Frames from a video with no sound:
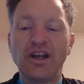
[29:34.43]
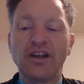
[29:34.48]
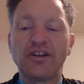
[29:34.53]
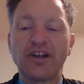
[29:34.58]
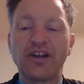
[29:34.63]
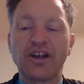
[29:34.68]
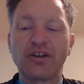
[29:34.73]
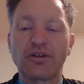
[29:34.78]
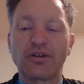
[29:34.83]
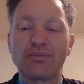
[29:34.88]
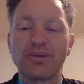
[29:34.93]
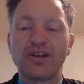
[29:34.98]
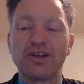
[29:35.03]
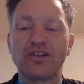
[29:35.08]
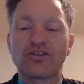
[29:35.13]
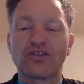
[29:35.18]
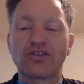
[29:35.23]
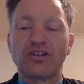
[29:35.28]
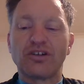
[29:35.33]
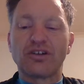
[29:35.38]
at the
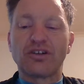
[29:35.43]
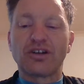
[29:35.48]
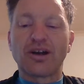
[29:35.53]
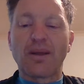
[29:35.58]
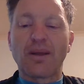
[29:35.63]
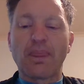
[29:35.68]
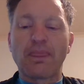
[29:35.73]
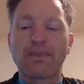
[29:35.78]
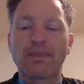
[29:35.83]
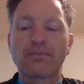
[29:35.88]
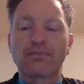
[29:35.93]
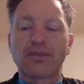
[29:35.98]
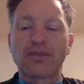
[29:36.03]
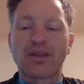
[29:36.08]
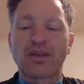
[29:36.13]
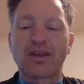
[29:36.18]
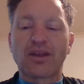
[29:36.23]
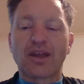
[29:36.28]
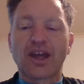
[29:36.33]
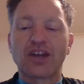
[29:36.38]
beach and
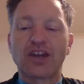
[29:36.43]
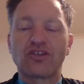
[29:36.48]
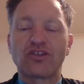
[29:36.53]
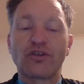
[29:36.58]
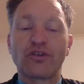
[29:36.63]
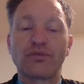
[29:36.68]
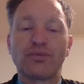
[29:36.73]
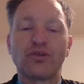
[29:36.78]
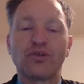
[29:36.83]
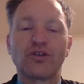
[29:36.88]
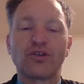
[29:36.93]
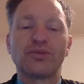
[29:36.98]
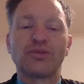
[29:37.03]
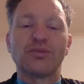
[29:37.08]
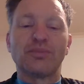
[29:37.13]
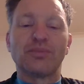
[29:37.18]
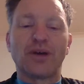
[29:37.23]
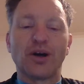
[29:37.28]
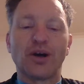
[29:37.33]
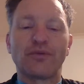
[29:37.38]
HF
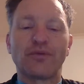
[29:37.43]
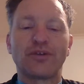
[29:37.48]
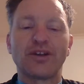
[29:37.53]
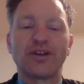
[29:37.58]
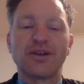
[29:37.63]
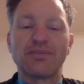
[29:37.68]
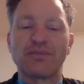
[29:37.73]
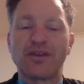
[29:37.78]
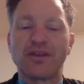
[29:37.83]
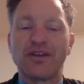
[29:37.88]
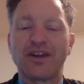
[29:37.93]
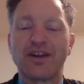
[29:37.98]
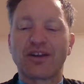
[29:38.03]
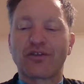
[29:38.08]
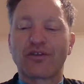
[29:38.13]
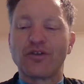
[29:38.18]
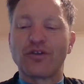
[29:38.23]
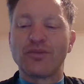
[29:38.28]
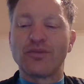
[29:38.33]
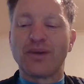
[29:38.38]
portable, hopefully in the
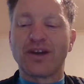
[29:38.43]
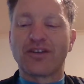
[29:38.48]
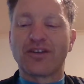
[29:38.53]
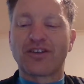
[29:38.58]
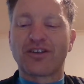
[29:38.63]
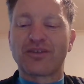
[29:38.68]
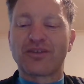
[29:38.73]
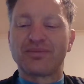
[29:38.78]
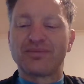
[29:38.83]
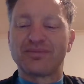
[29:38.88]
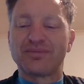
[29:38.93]
next few months.